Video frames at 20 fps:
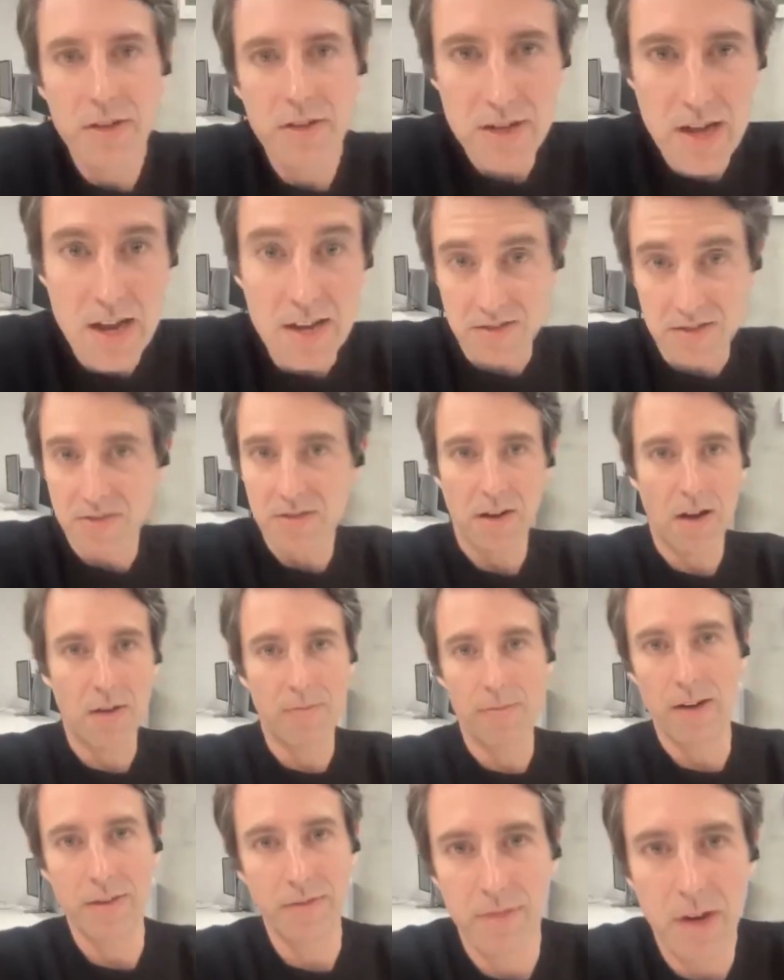Yes, I
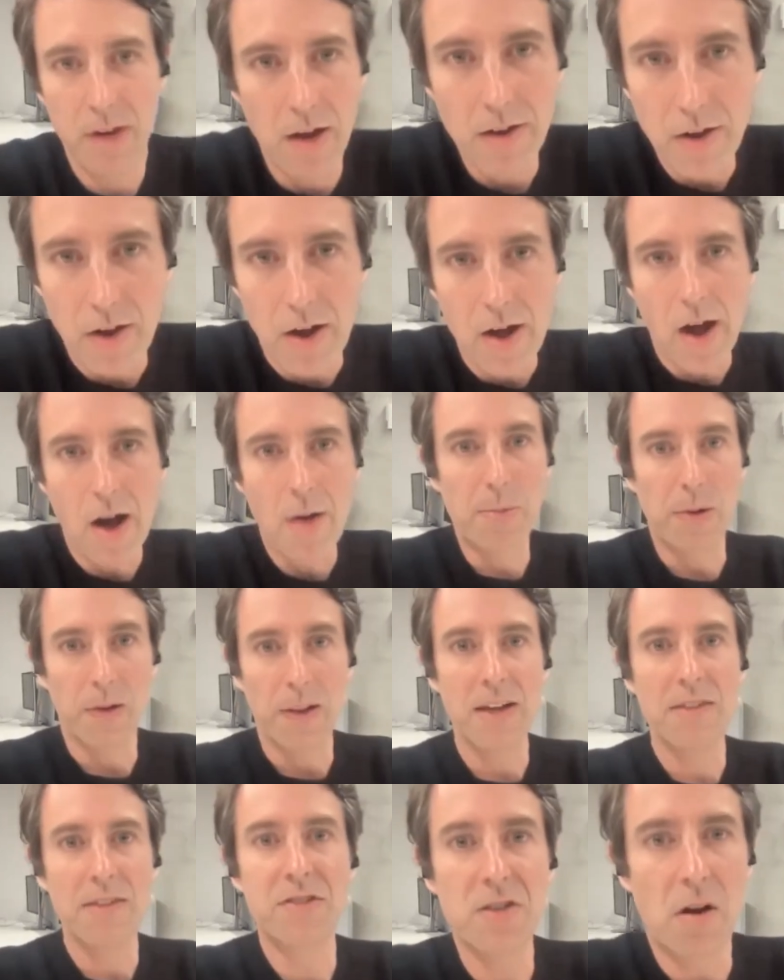mean, I
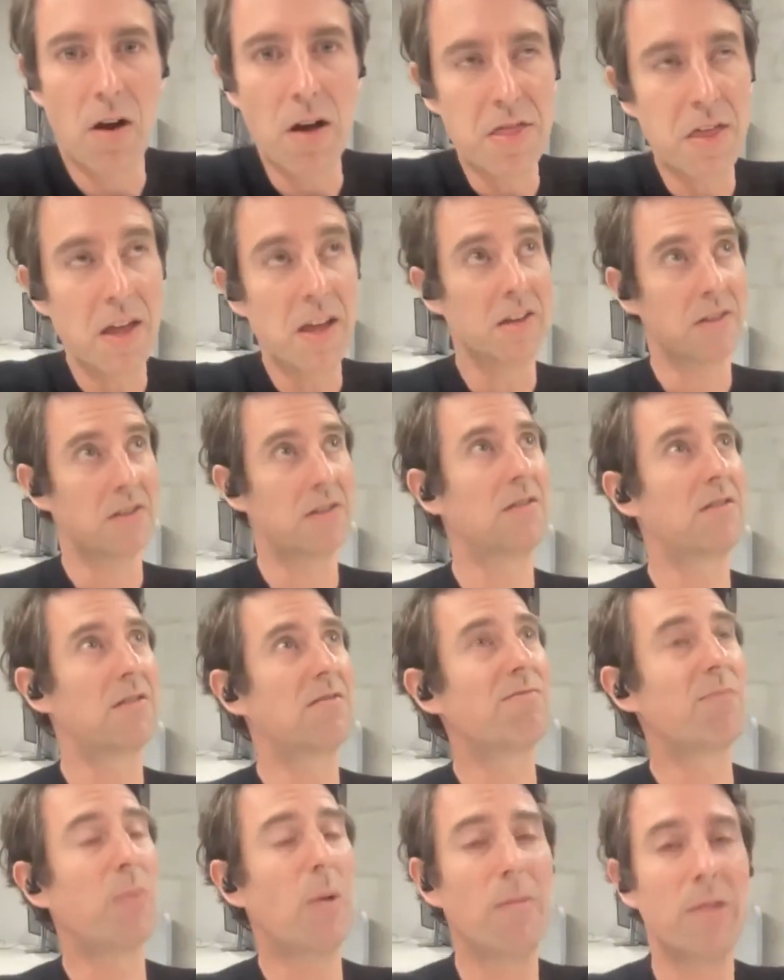believe so. I think it's
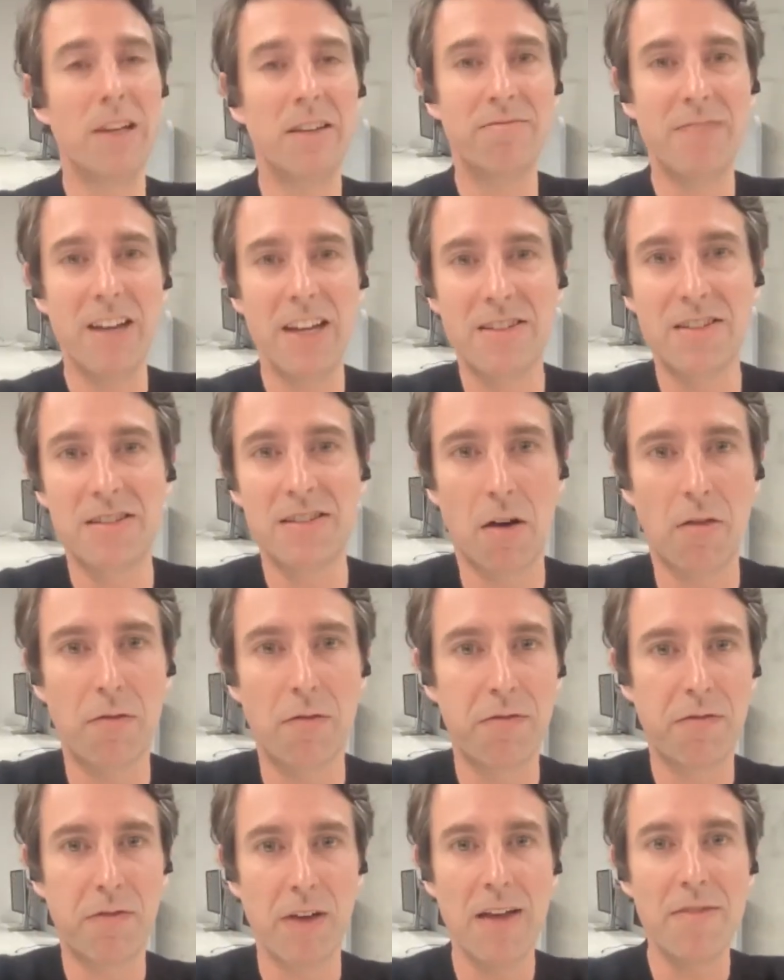
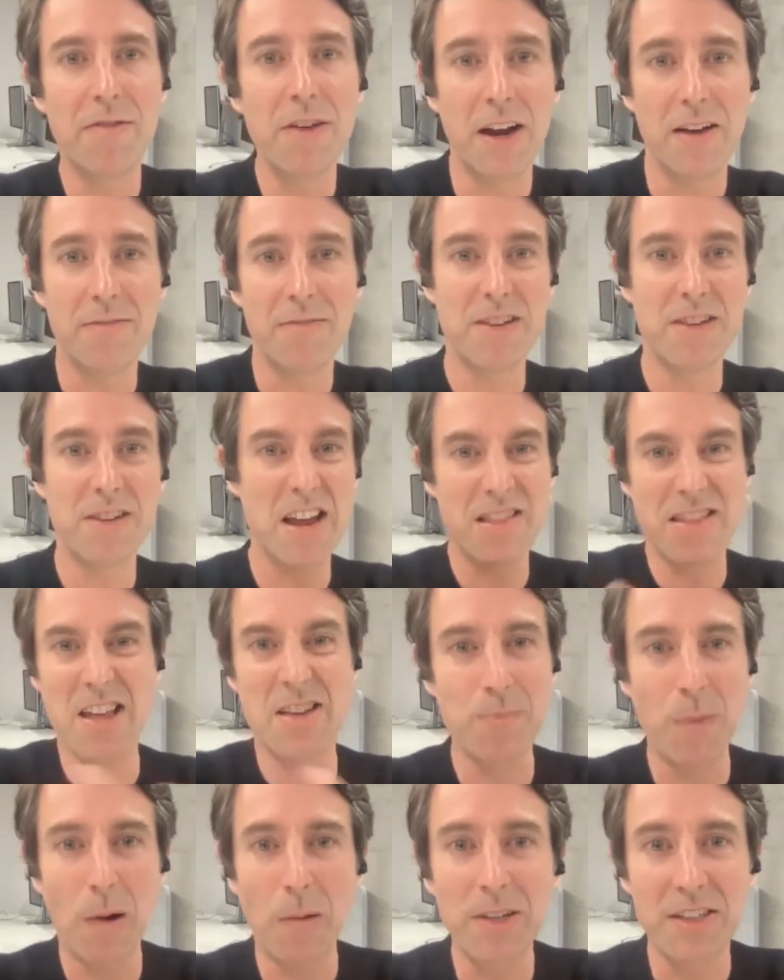self-evident. Yeah,
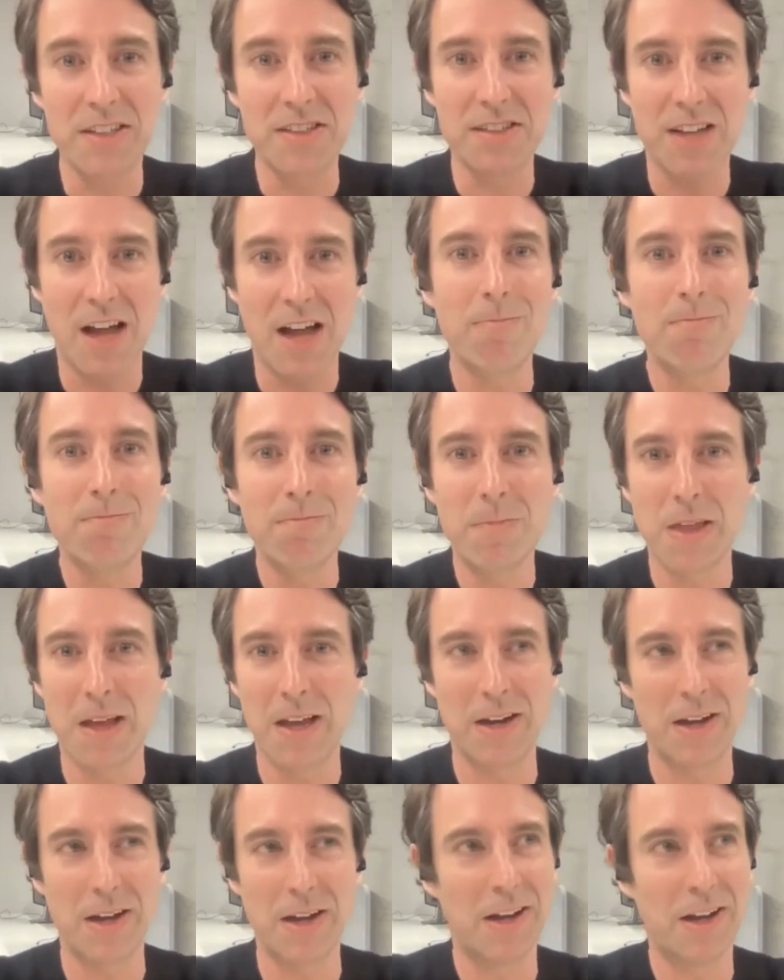there's probably some
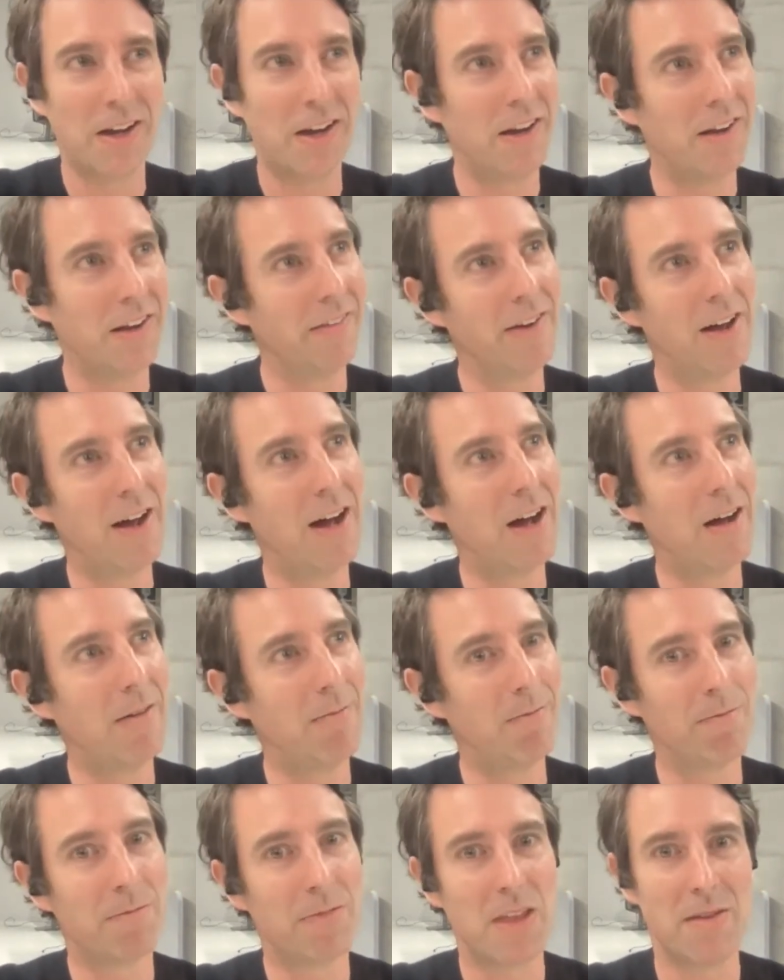that are
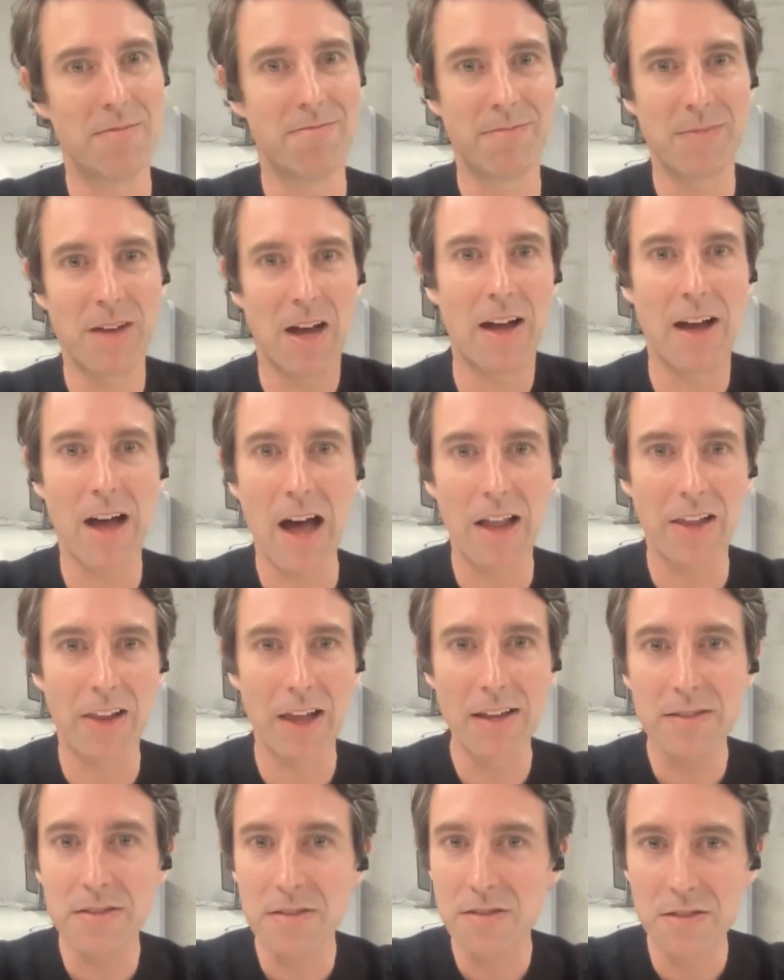
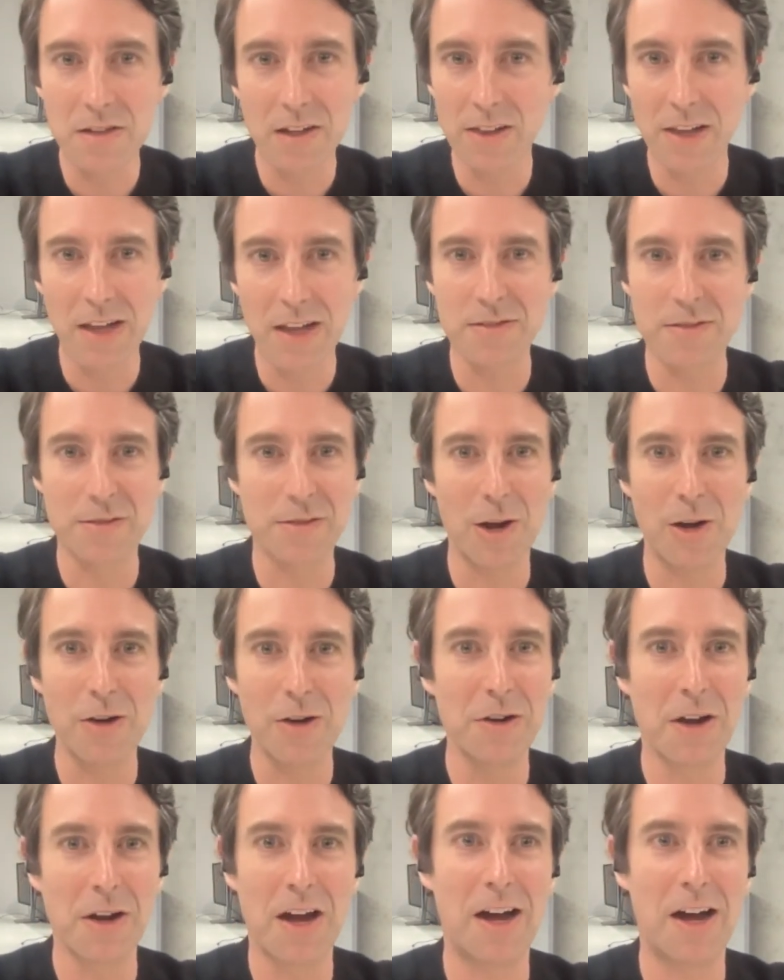less so.